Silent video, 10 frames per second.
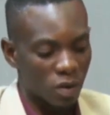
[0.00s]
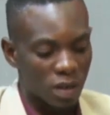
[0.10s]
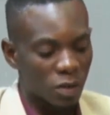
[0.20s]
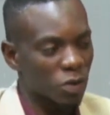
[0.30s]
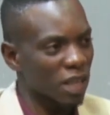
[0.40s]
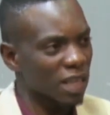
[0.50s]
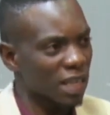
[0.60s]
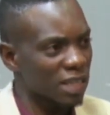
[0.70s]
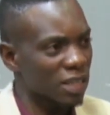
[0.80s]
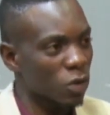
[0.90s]
more. Don't you think
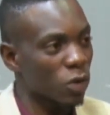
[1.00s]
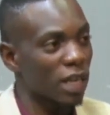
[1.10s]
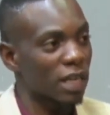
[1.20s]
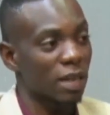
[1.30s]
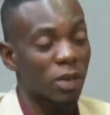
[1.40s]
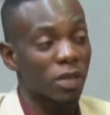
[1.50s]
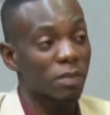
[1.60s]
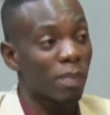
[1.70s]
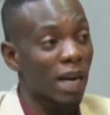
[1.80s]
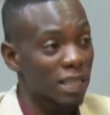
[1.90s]
that is a good idea? Because
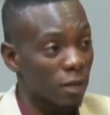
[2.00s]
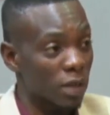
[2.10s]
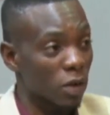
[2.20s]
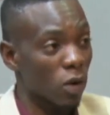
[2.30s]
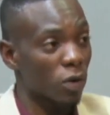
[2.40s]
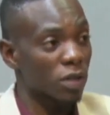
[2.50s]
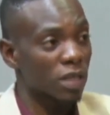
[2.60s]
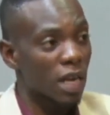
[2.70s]
bars have been closed,